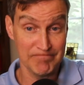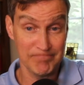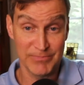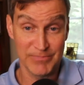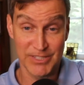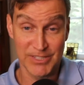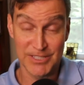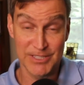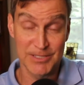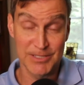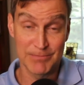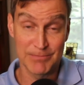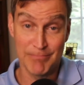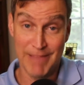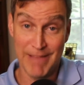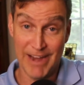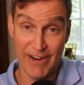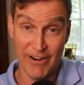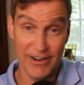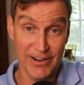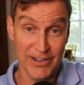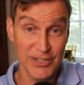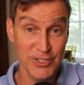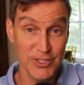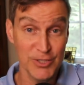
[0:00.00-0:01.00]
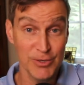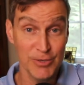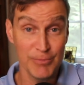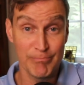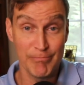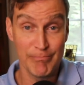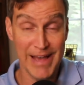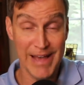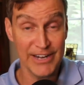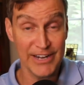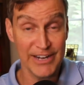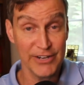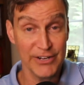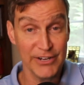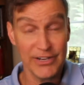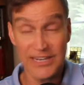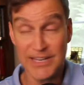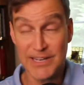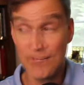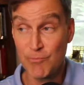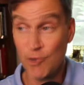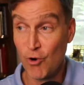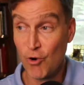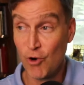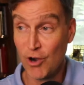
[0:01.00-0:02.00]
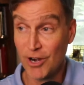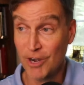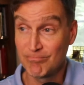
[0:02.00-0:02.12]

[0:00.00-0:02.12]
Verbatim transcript: does marriage matter anymore?